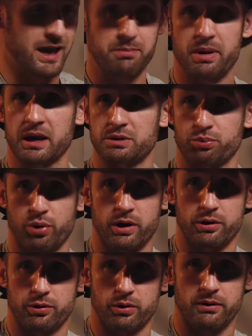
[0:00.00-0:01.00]
apex
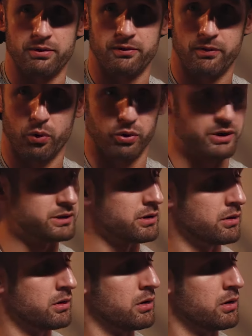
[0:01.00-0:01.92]
predator of the forest